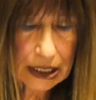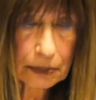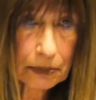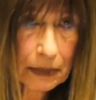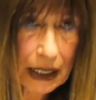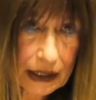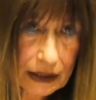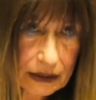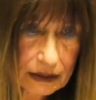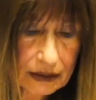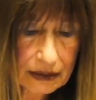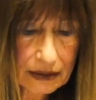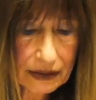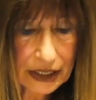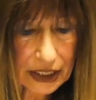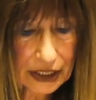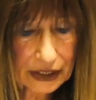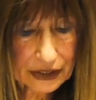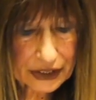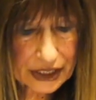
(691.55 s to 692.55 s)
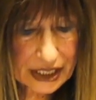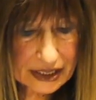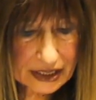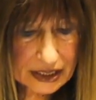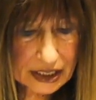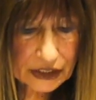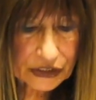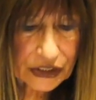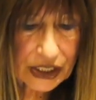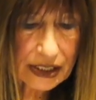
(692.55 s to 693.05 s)
but there are
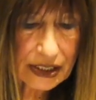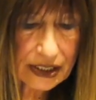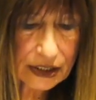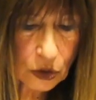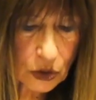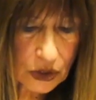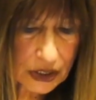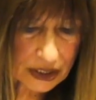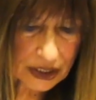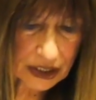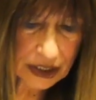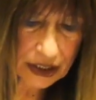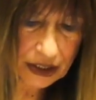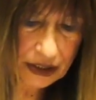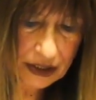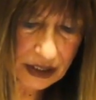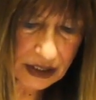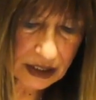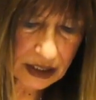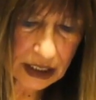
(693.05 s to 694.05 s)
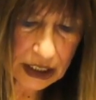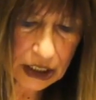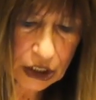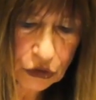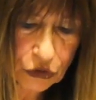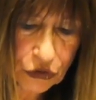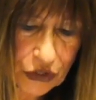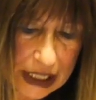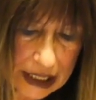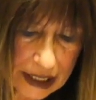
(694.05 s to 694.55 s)
serious concerns
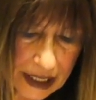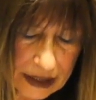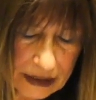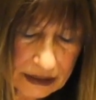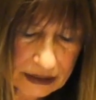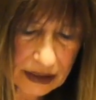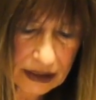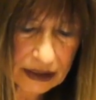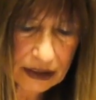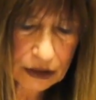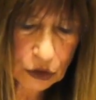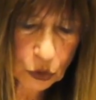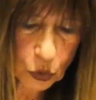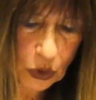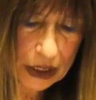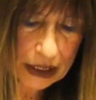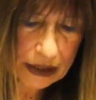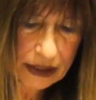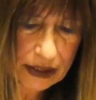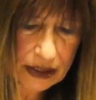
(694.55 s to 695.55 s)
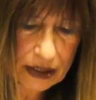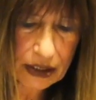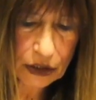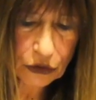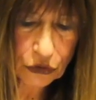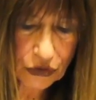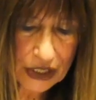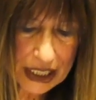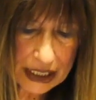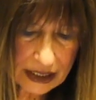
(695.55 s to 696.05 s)
relating to its
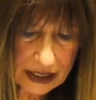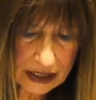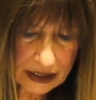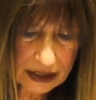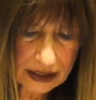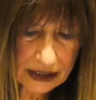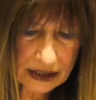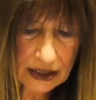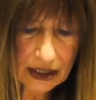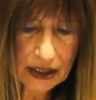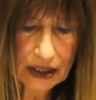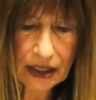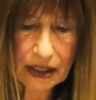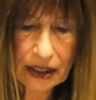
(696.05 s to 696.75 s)
risks